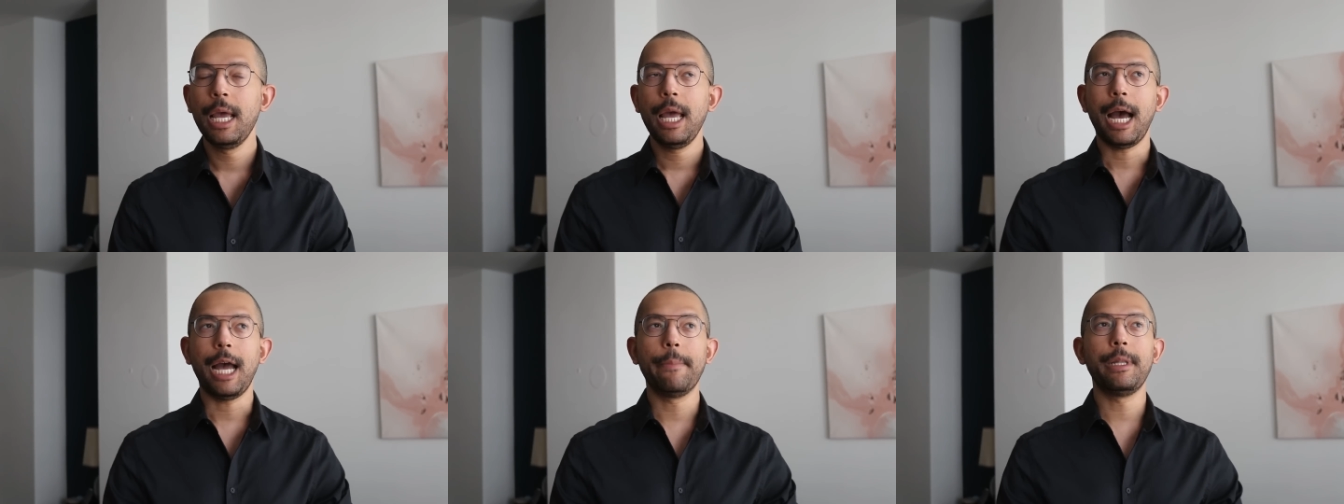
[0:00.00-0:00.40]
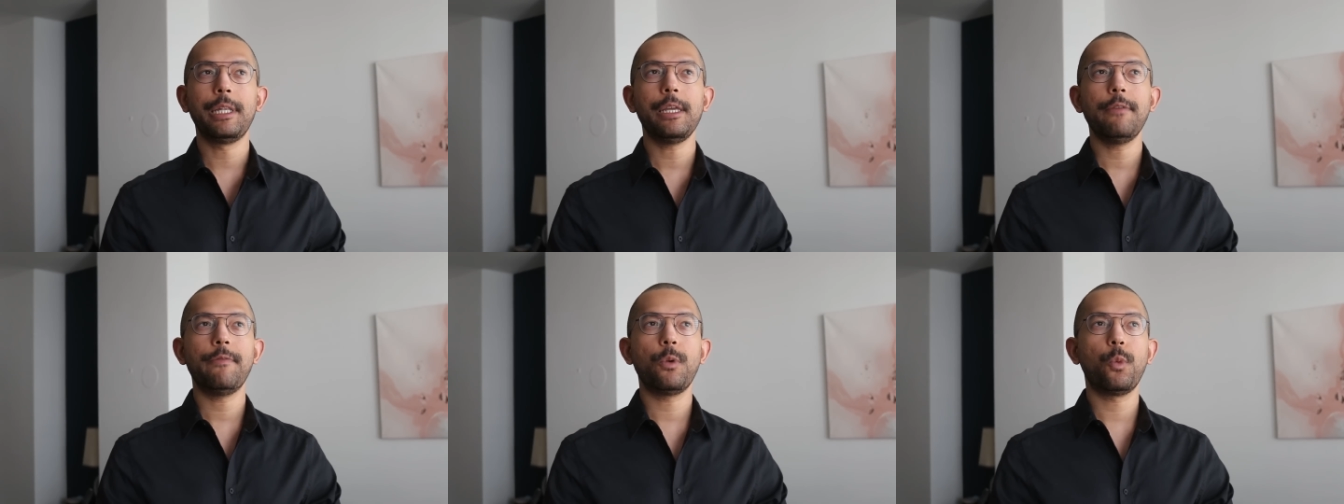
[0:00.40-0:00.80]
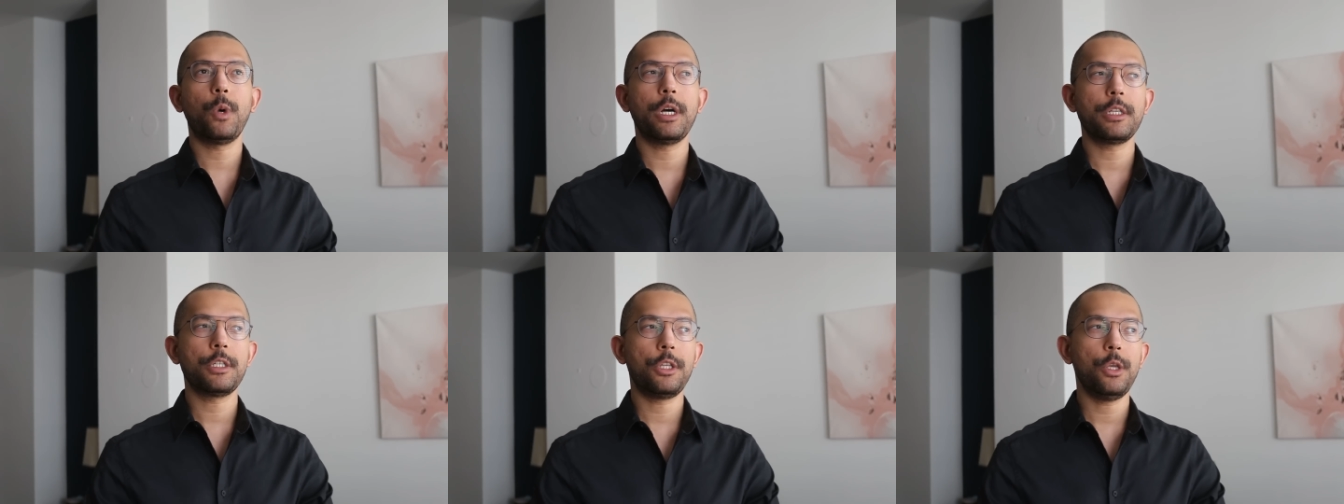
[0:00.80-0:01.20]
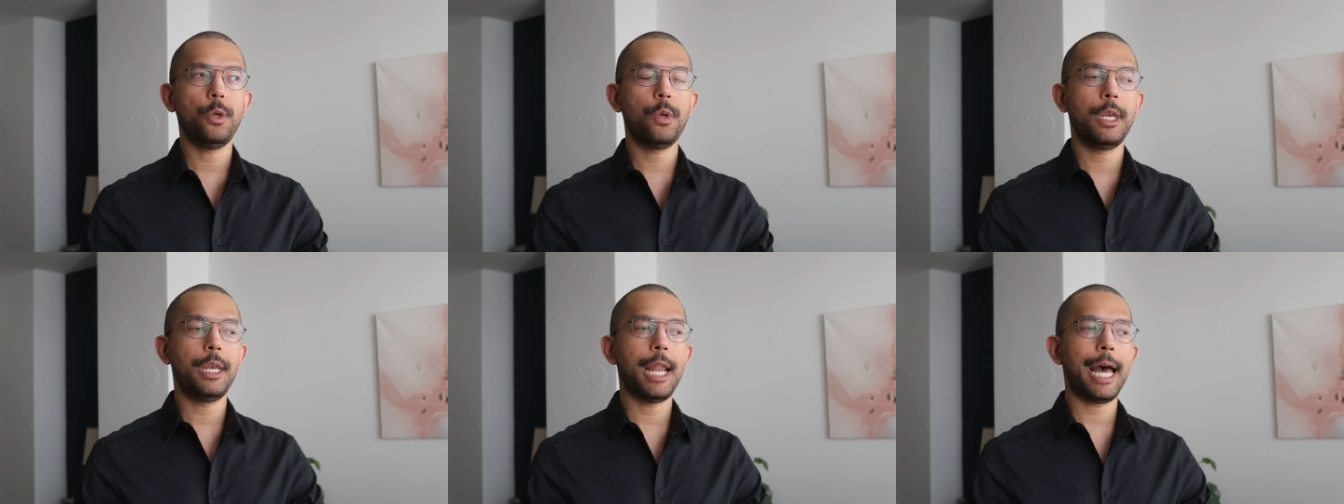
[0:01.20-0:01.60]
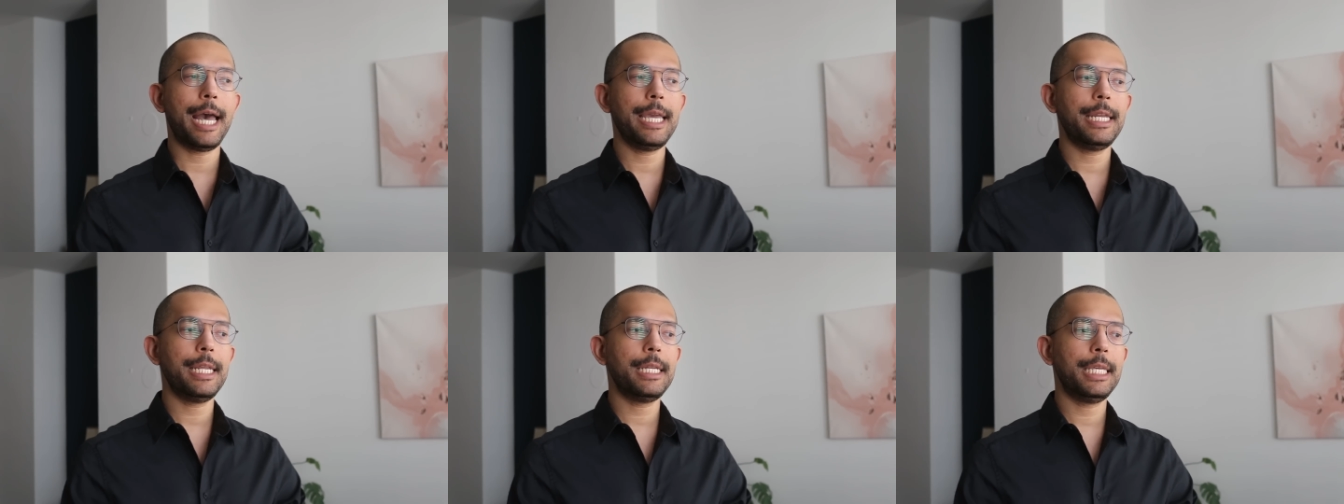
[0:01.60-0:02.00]
I believe it was the
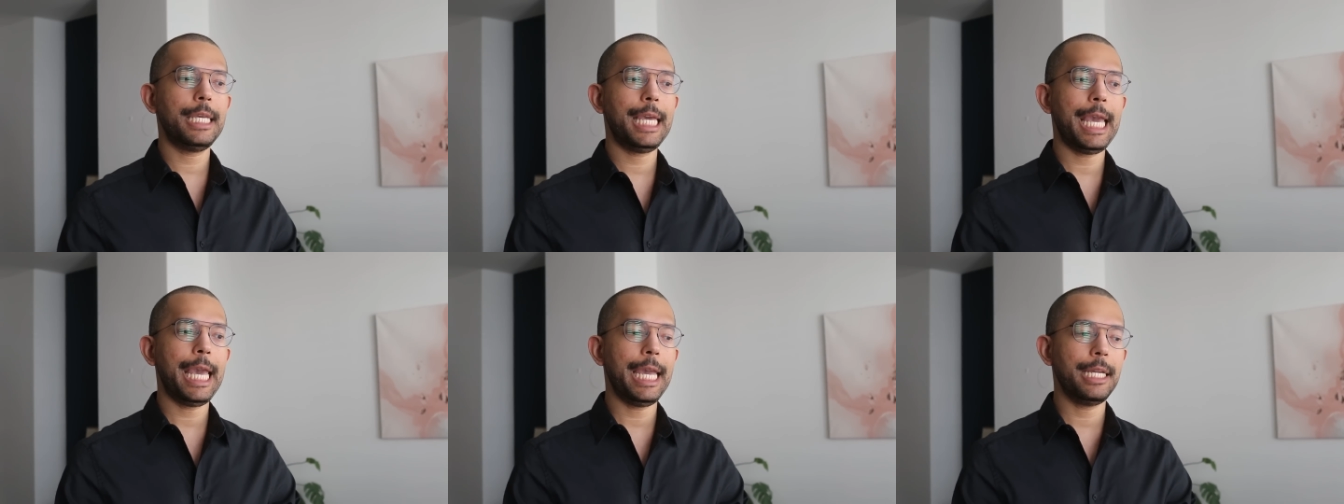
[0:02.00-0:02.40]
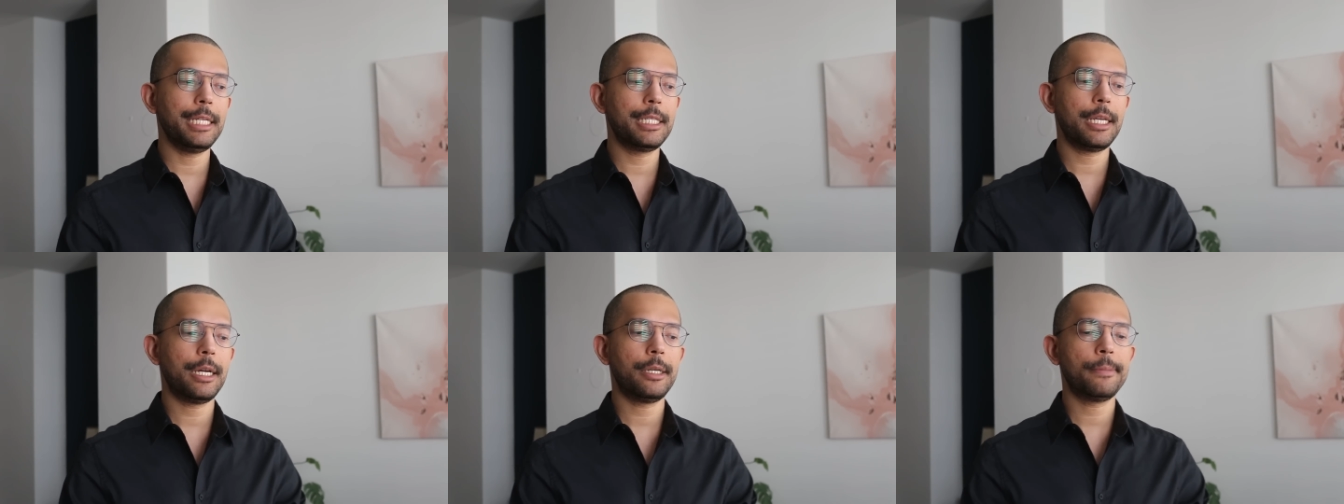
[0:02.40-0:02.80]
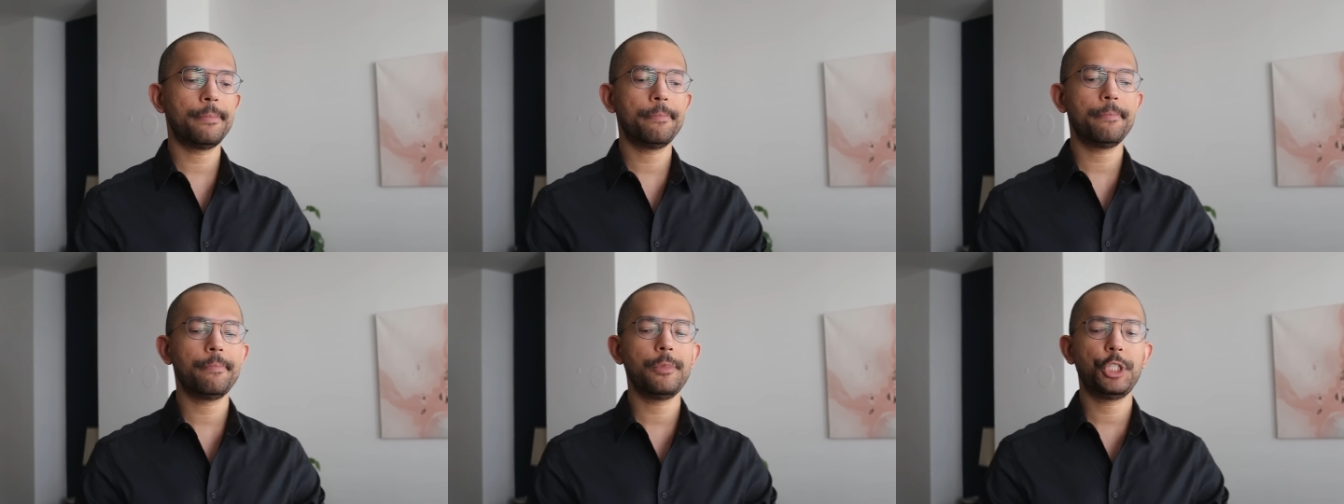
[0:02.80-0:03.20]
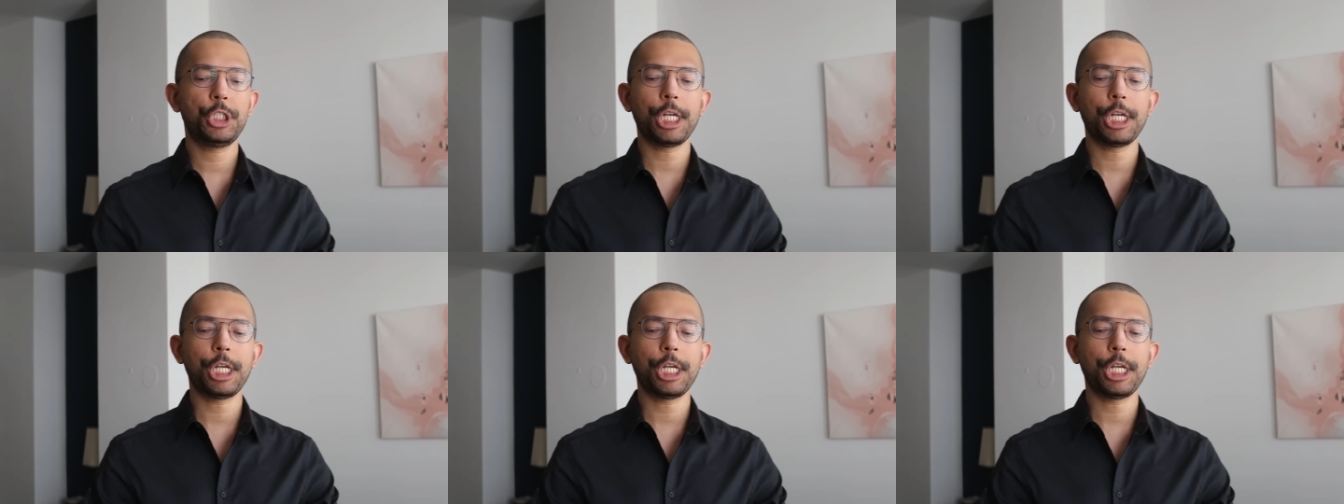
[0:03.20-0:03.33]
United Kingdom,